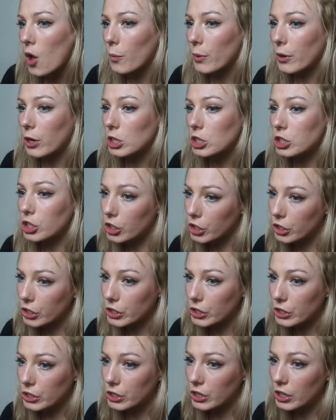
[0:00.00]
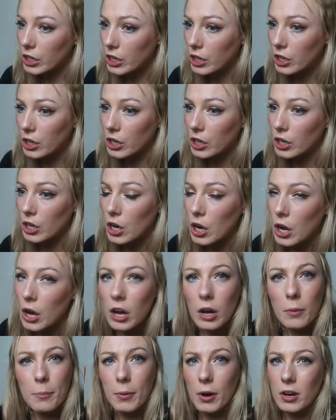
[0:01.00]
We got two
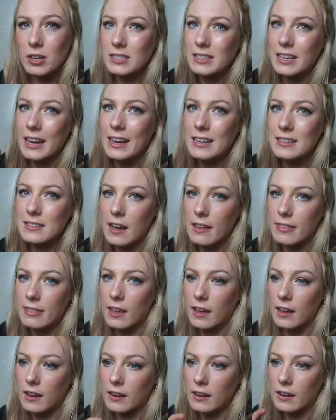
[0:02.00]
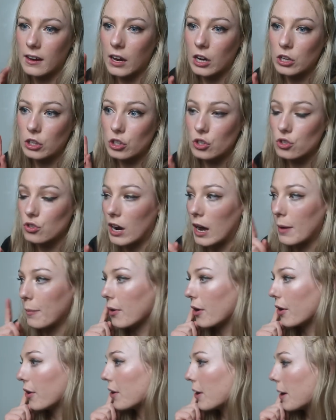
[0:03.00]
box lights and then a new
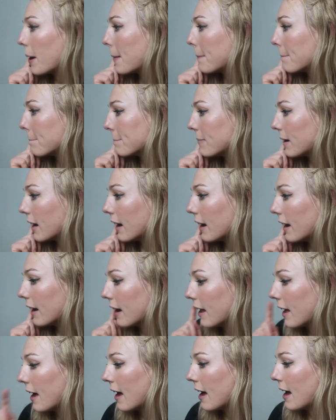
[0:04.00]
tripod, but